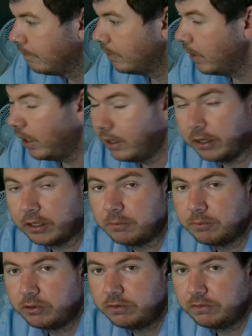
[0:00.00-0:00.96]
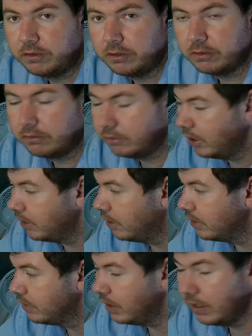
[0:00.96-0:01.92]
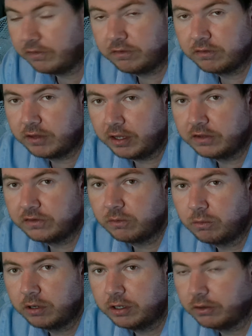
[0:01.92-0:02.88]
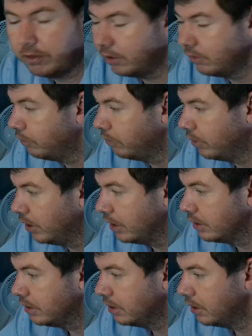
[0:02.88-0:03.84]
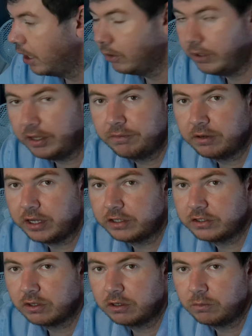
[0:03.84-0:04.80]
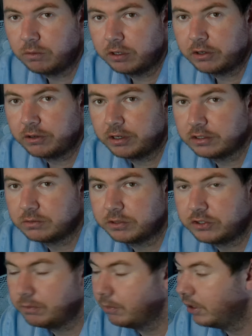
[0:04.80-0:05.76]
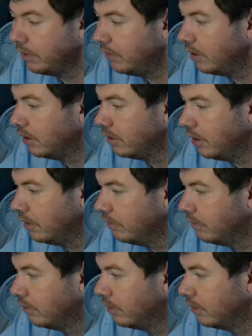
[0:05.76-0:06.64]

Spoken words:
And I can prove to you that there is a workaround for this. However, it's not a workaround as what you might think it is.